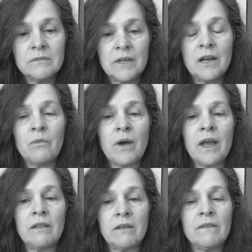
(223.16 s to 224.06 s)
a
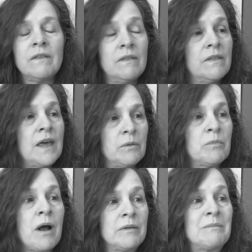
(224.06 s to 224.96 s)
way that they
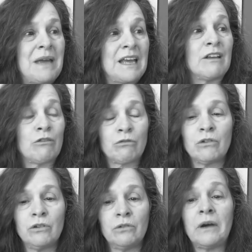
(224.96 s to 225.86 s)
would probably make it
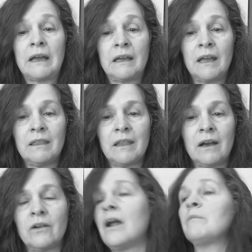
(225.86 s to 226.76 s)
through and get
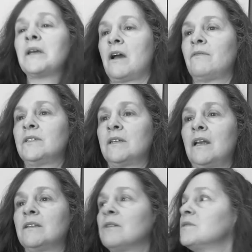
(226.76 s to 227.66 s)
there and not be
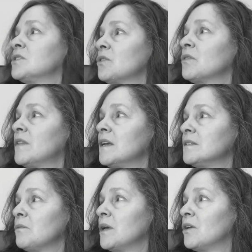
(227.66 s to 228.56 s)
confiscated. There were certain
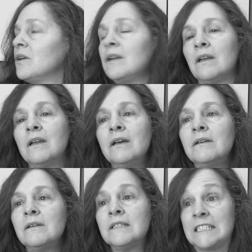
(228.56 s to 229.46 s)
things that we couldn't
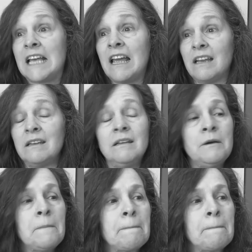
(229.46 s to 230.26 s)
send,